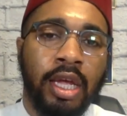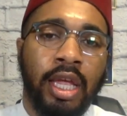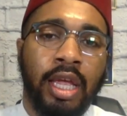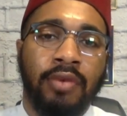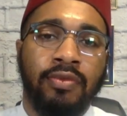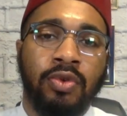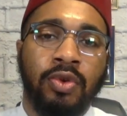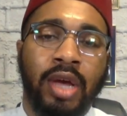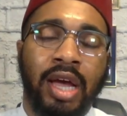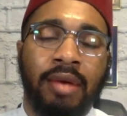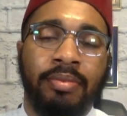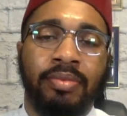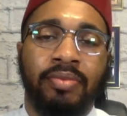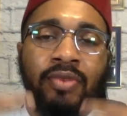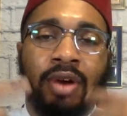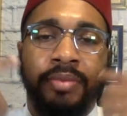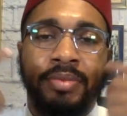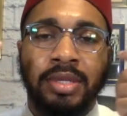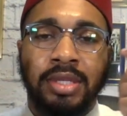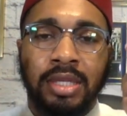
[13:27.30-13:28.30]
giving you
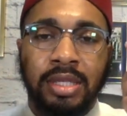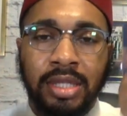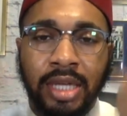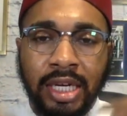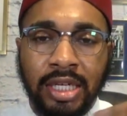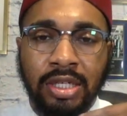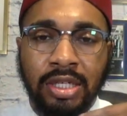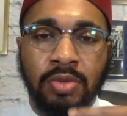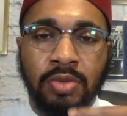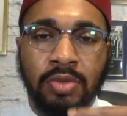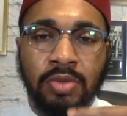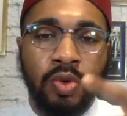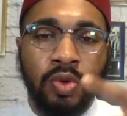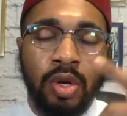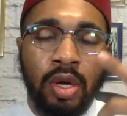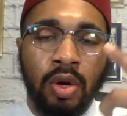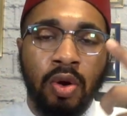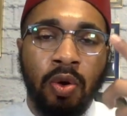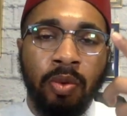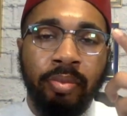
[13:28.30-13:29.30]
representations where you
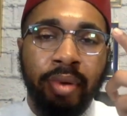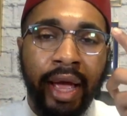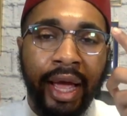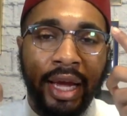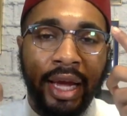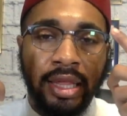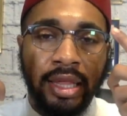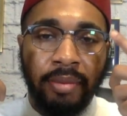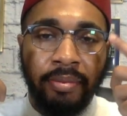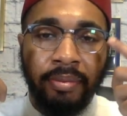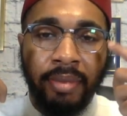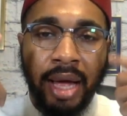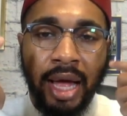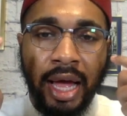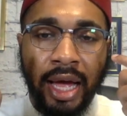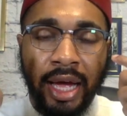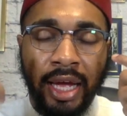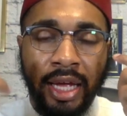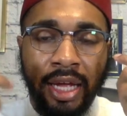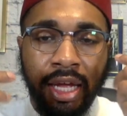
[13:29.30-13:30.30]
can go back in the
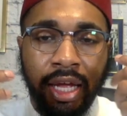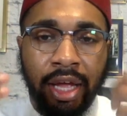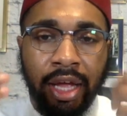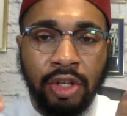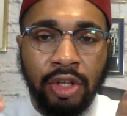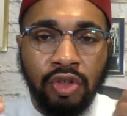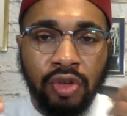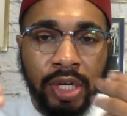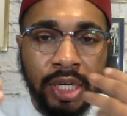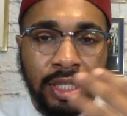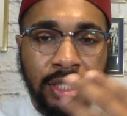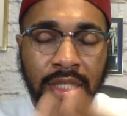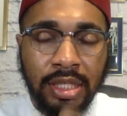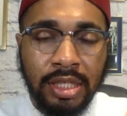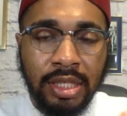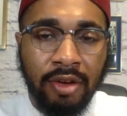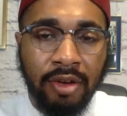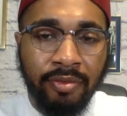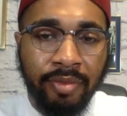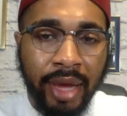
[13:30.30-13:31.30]
mind and trace
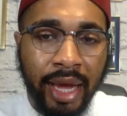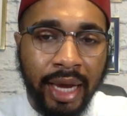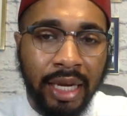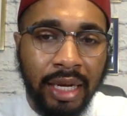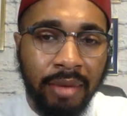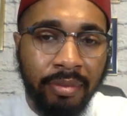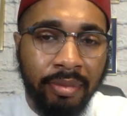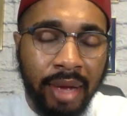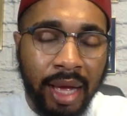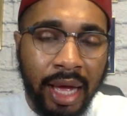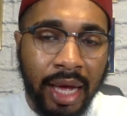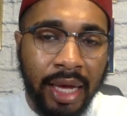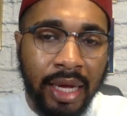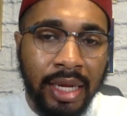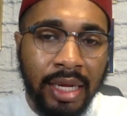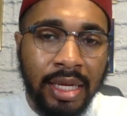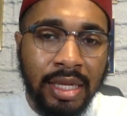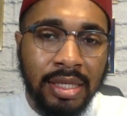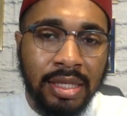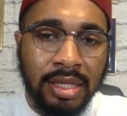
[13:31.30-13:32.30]
yourself back in the mind
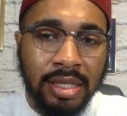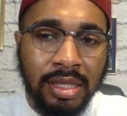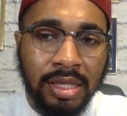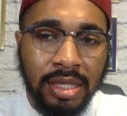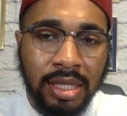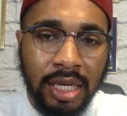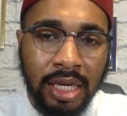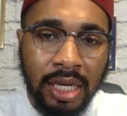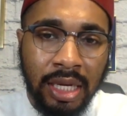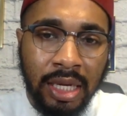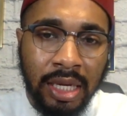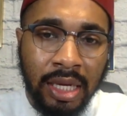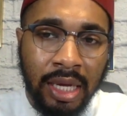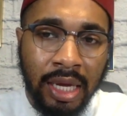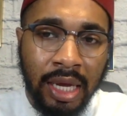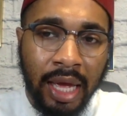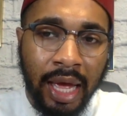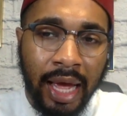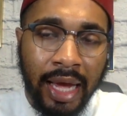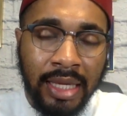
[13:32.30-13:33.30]
to see
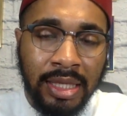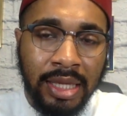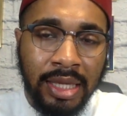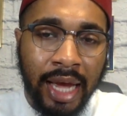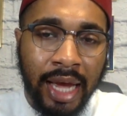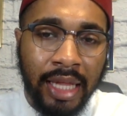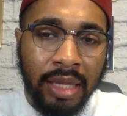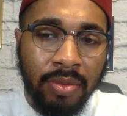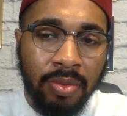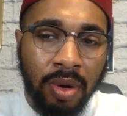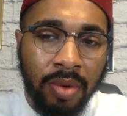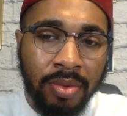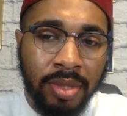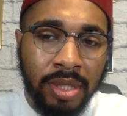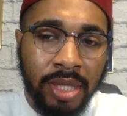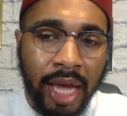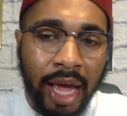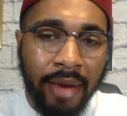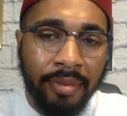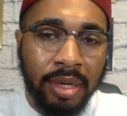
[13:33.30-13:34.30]
exactly what
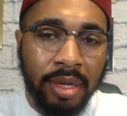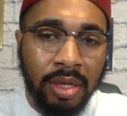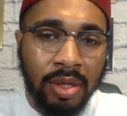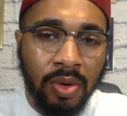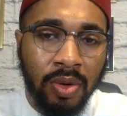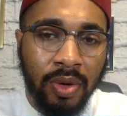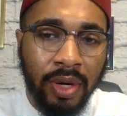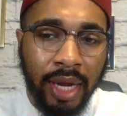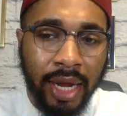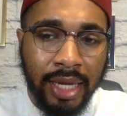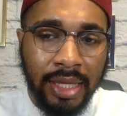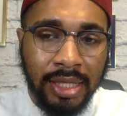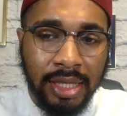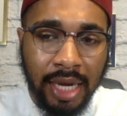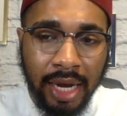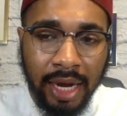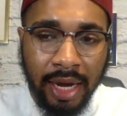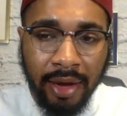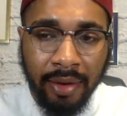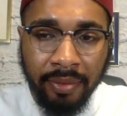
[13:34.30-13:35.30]
was happening during that
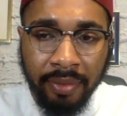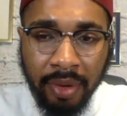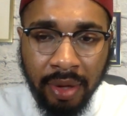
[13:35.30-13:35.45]
time.